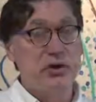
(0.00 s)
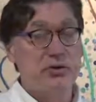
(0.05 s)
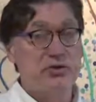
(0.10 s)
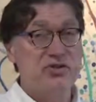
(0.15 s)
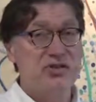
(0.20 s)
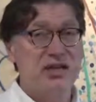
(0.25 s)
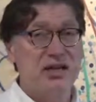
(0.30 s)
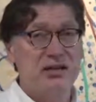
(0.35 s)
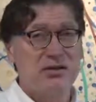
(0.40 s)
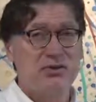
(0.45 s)
to
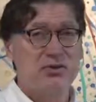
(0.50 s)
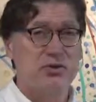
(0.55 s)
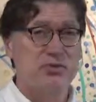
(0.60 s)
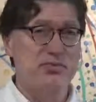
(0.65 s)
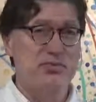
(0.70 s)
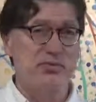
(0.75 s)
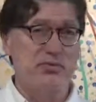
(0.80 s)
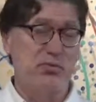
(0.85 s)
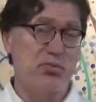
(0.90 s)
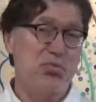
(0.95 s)
understand in
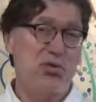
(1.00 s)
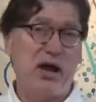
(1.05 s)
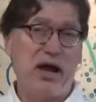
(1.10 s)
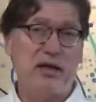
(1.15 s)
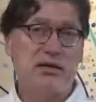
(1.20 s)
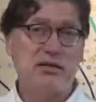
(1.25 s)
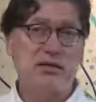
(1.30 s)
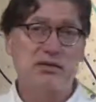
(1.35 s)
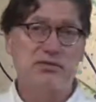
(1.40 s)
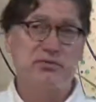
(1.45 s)
terms of the
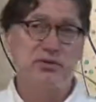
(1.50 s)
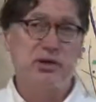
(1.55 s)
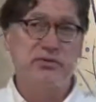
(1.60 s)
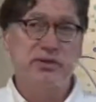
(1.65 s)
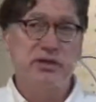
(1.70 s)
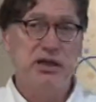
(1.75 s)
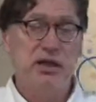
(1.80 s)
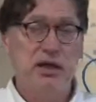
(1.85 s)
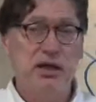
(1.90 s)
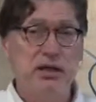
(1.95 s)
practice of
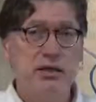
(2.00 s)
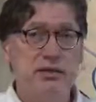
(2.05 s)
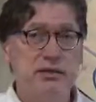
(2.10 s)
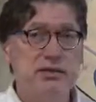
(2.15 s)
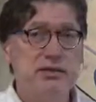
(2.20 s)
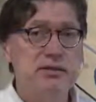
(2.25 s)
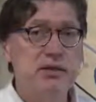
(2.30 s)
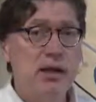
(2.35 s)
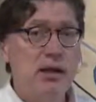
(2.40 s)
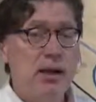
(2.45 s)
loving
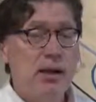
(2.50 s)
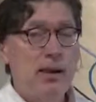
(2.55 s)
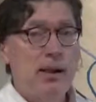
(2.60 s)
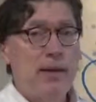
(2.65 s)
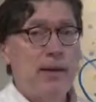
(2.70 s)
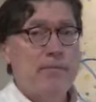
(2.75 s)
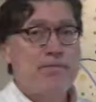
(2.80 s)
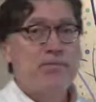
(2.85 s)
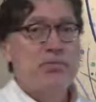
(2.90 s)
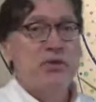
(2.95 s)
kindness,
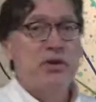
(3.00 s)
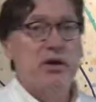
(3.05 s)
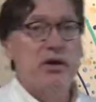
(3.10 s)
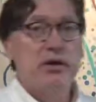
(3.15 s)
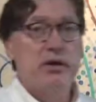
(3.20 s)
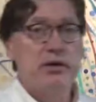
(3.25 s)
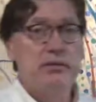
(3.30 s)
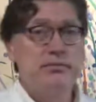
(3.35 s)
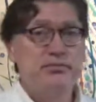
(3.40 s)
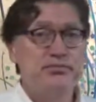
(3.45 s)

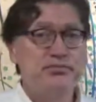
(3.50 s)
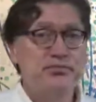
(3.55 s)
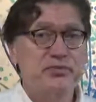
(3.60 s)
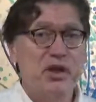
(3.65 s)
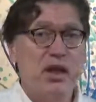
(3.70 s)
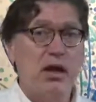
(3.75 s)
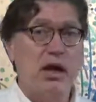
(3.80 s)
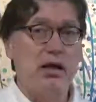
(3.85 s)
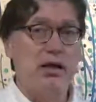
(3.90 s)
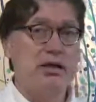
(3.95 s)
I
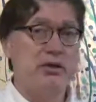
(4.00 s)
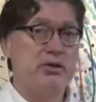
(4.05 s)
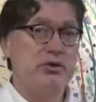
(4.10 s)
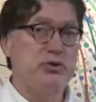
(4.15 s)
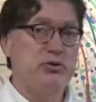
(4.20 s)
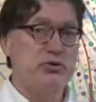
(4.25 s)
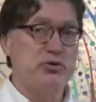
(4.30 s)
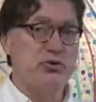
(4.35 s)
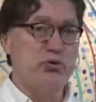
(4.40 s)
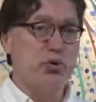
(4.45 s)
like
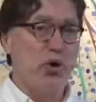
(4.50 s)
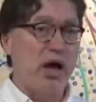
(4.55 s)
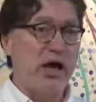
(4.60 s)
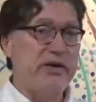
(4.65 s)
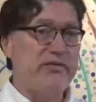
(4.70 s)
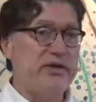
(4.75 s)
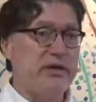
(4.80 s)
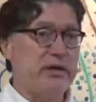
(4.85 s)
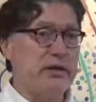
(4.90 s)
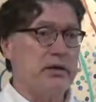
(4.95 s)
to use
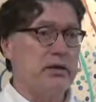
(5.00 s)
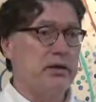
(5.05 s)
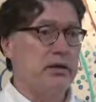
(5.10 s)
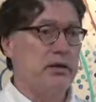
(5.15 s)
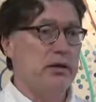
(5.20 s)
driving.